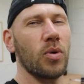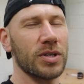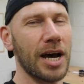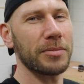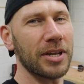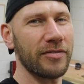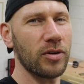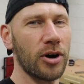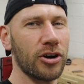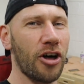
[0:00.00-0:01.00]
What's happening,
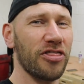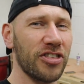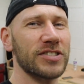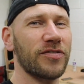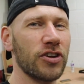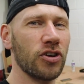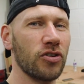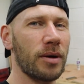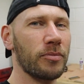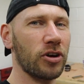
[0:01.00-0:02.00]
everyone? On this
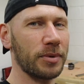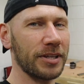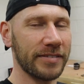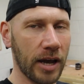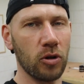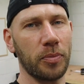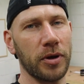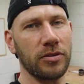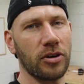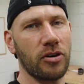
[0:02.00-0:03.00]
video, I'm going to be dowel
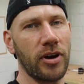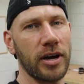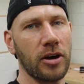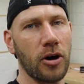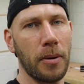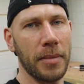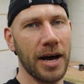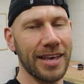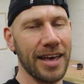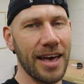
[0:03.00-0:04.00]
pinning the crank on
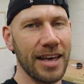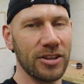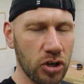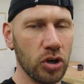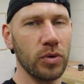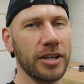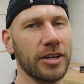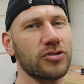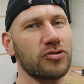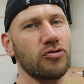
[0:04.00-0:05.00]
my
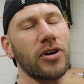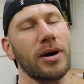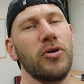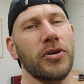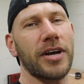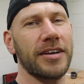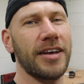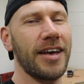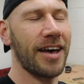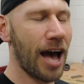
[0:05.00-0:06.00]
2-litre stroker motor.
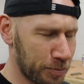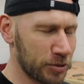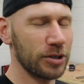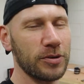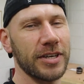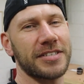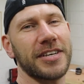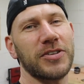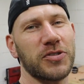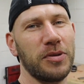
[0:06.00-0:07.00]
Absolutely
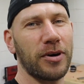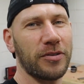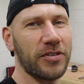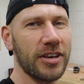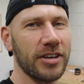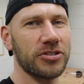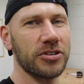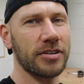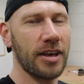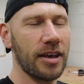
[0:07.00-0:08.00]
essential
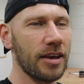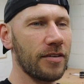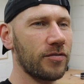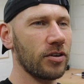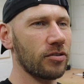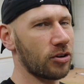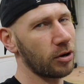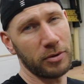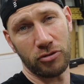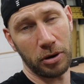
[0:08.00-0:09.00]
modification if you're
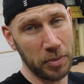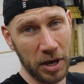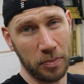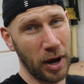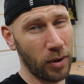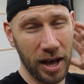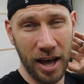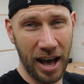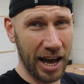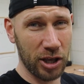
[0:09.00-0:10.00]
going to be running big
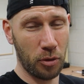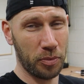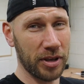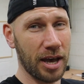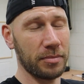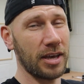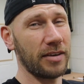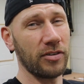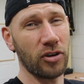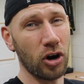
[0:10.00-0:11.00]
power, high RPM,
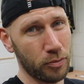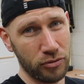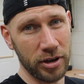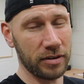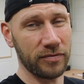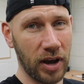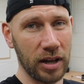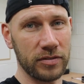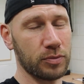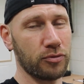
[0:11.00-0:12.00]
if you've got uprated
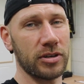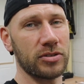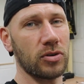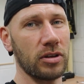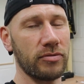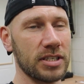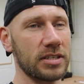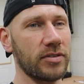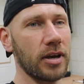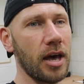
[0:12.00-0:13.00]
valve springs, all the
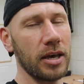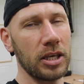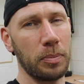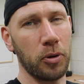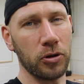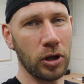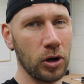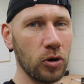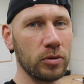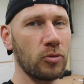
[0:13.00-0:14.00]
rest of it. You're putting a
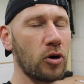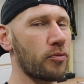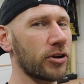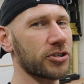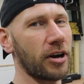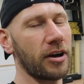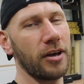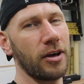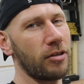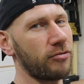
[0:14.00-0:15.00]
load more pressure
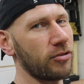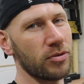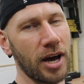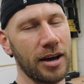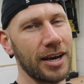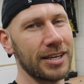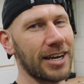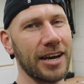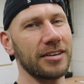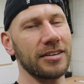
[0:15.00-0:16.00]
through that
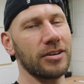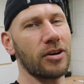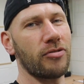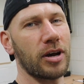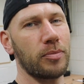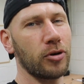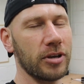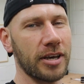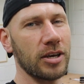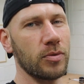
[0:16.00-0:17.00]
tiny little crank
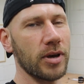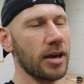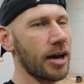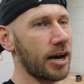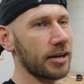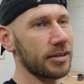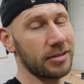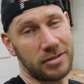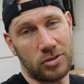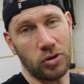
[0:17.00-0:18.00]
pulley keyway, and
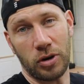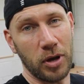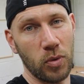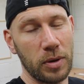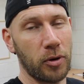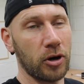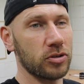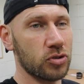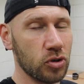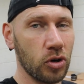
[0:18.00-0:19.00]
it's known to be a weak
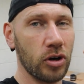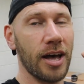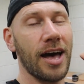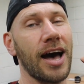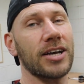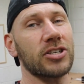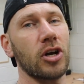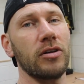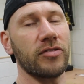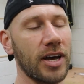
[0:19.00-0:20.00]
point. So I
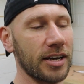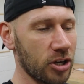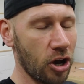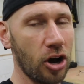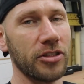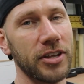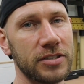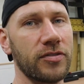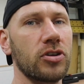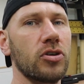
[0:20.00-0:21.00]
solved that on
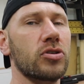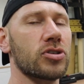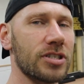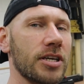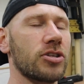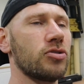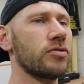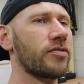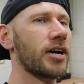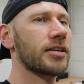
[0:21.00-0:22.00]
this video, so stay
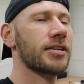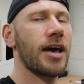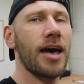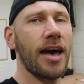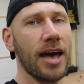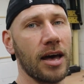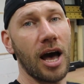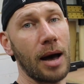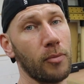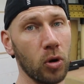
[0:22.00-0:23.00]
tuned for that.
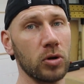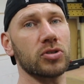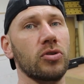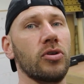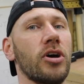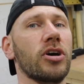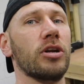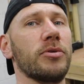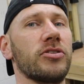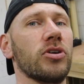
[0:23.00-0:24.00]
I'm also
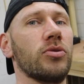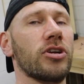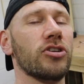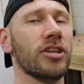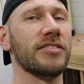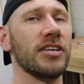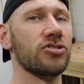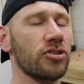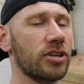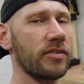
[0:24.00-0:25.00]
going to be doing another
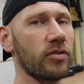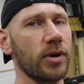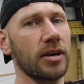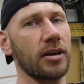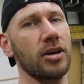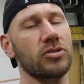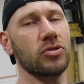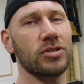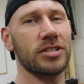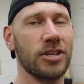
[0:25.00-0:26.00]
t-shirt giveaway,
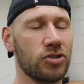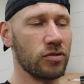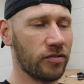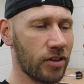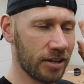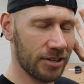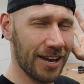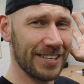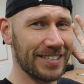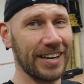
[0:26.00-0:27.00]
so stay tuned for that.
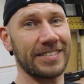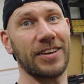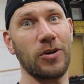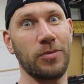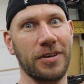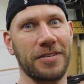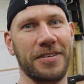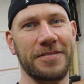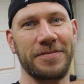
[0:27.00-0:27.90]
So let's get on with it.